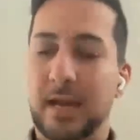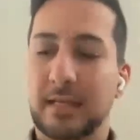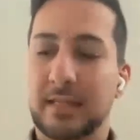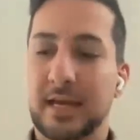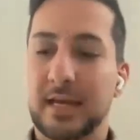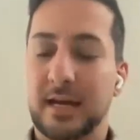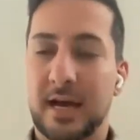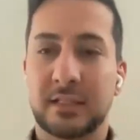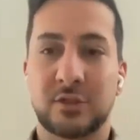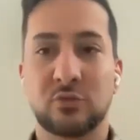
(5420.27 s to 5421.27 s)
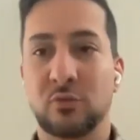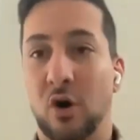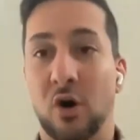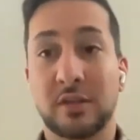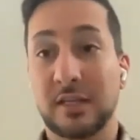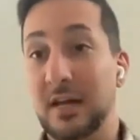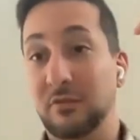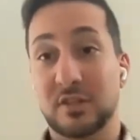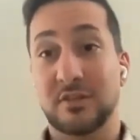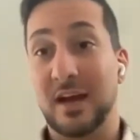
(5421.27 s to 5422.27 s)
And then I do all the
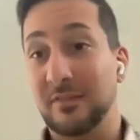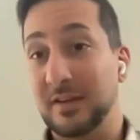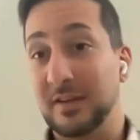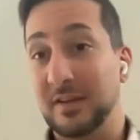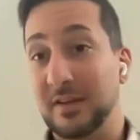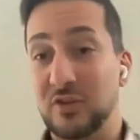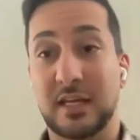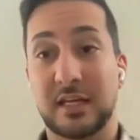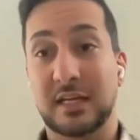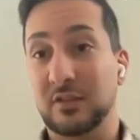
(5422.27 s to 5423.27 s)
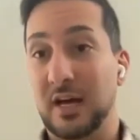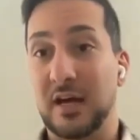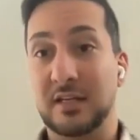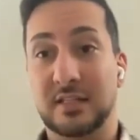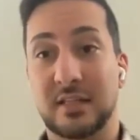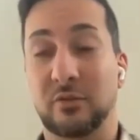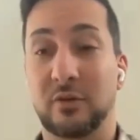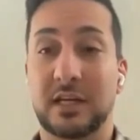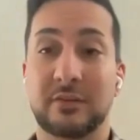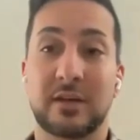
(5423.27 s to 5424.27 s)
levels of IFS training, get to the
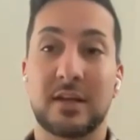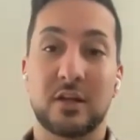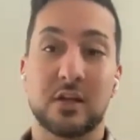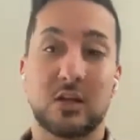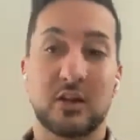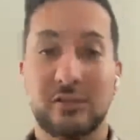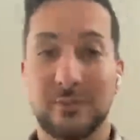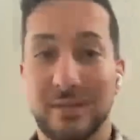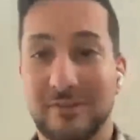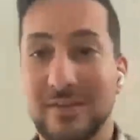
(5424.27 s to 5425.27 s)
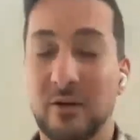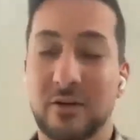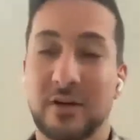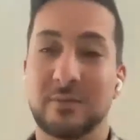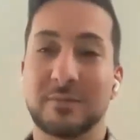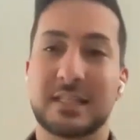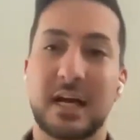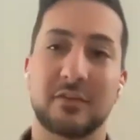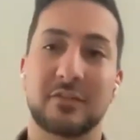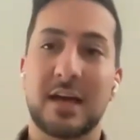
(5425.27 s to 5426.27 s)
highest level, even learn from the
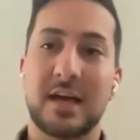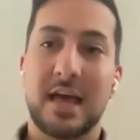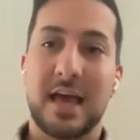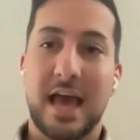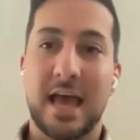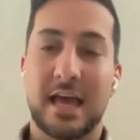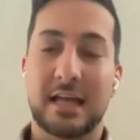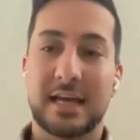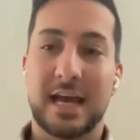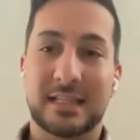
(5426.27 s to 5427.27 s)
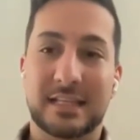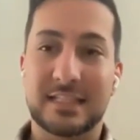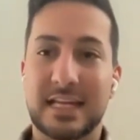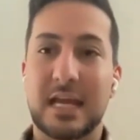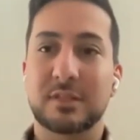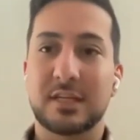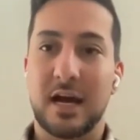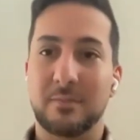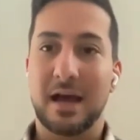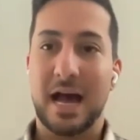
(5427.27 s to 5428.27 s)
founder himself. And
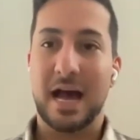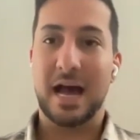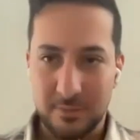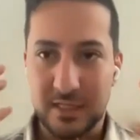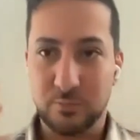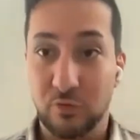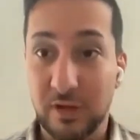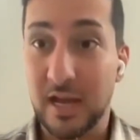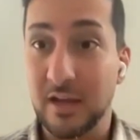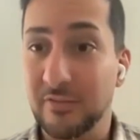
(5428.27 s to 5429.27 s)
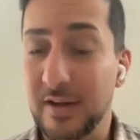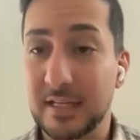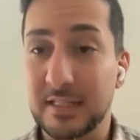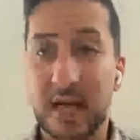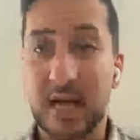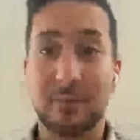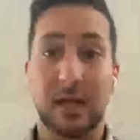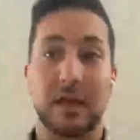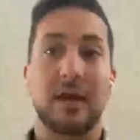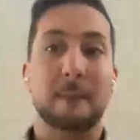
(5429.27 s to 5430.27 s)
at the same time, as I'm exploring
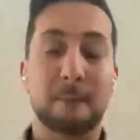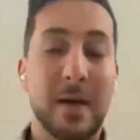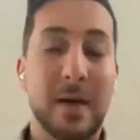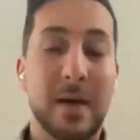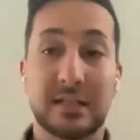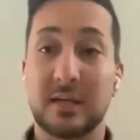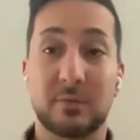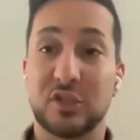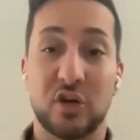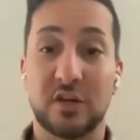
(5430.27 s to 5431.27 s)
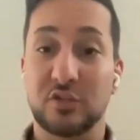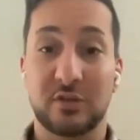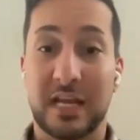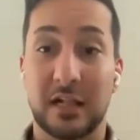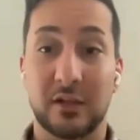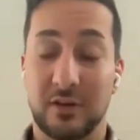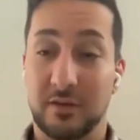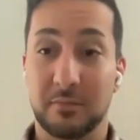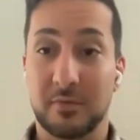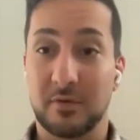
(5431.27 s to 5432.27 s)
IFS, I'm like, man, this can be
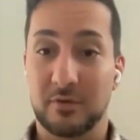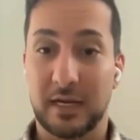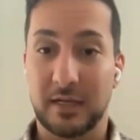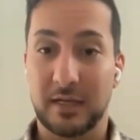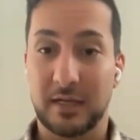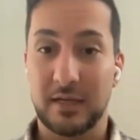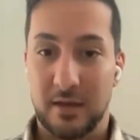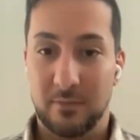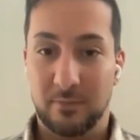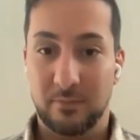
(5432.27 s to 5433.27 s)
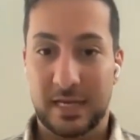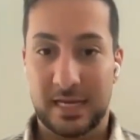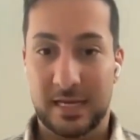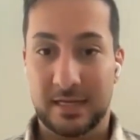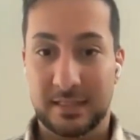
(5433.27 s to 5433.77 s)
turned into an algorithm, right?